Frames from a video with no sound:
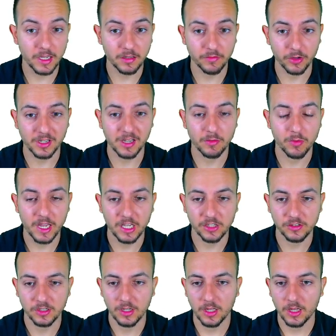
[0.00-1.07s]
for the
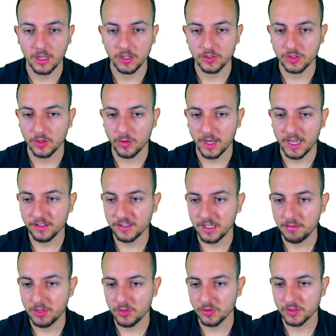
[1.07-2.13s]
range. So as
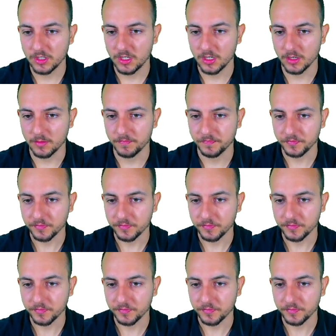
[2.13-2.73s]
I'm using here,